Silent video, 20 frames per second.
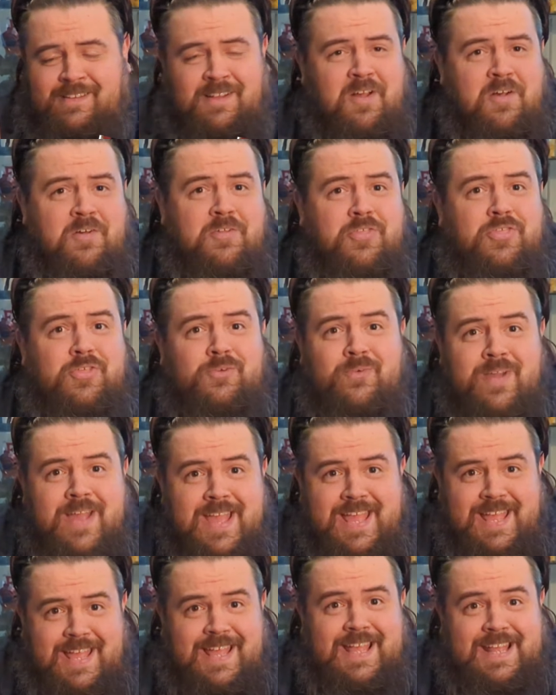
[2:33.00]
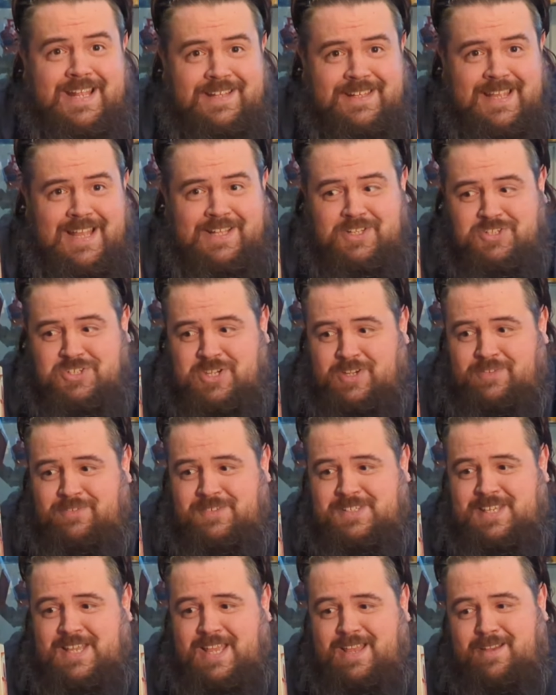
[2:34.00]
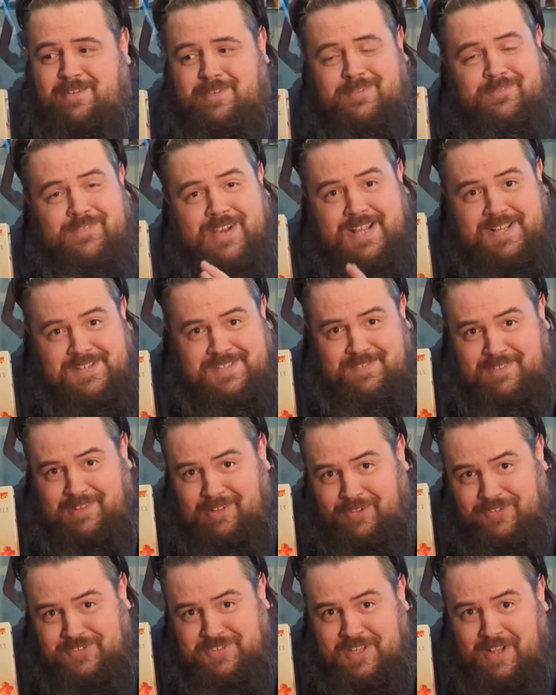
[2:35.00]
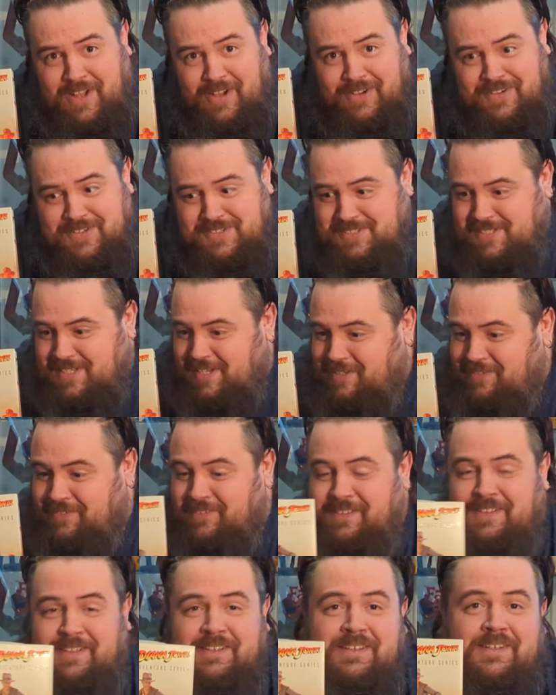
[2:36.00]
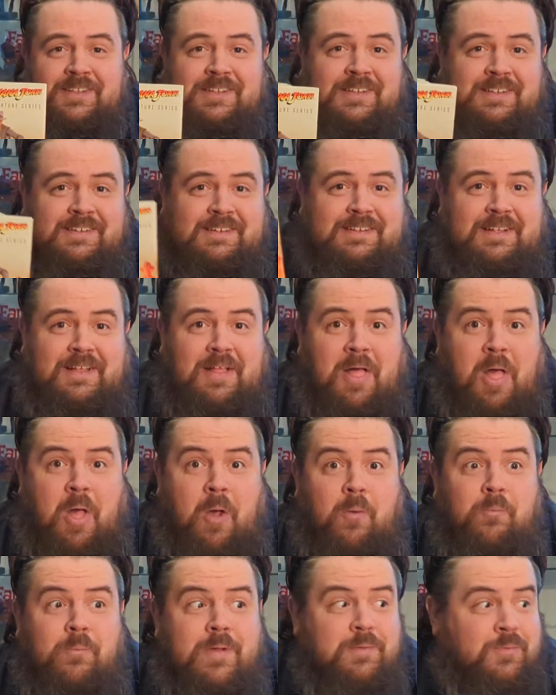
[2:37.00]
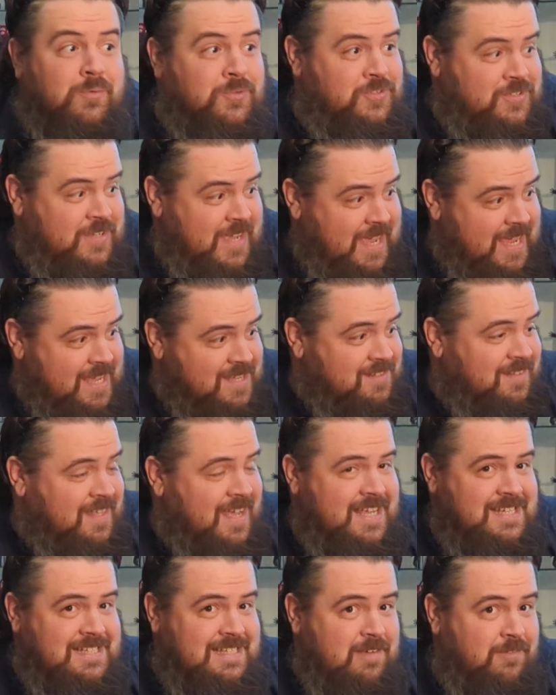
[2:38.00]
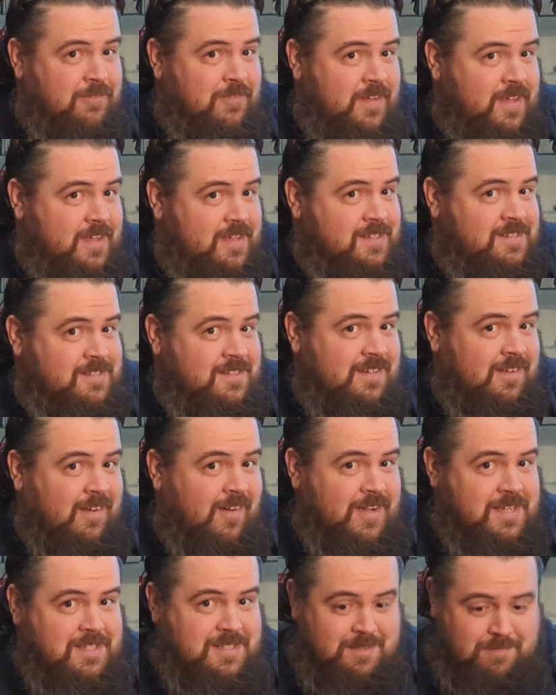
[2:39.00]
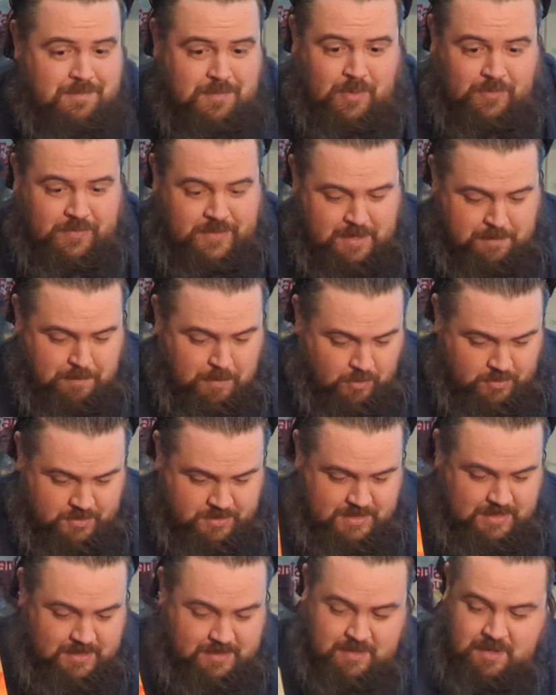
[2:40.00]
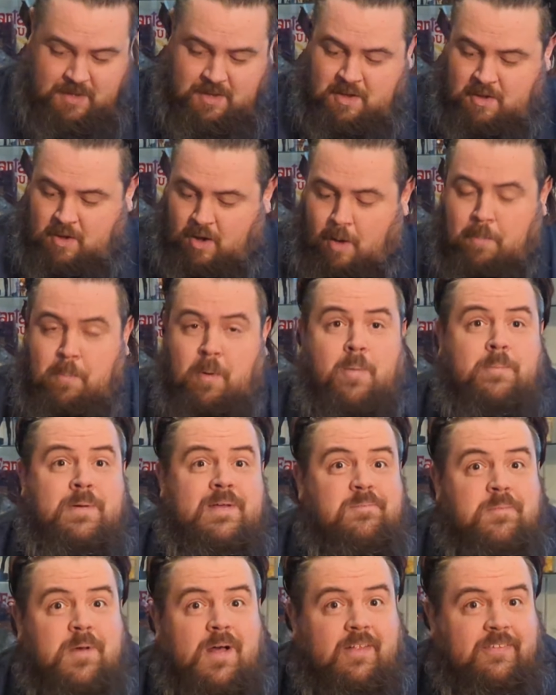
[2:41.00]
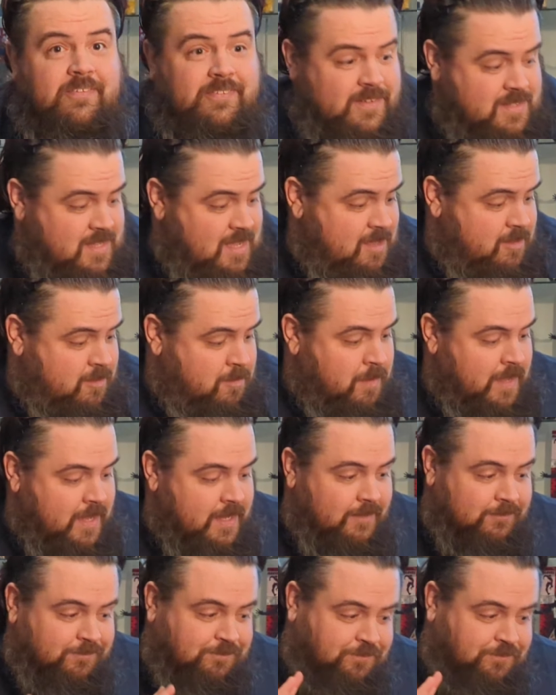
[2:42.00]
3 Indiana Jones here from Raiders of the Lost Ark. So we will see. So that is the first item on the unboxing. I'll pop him underneath me.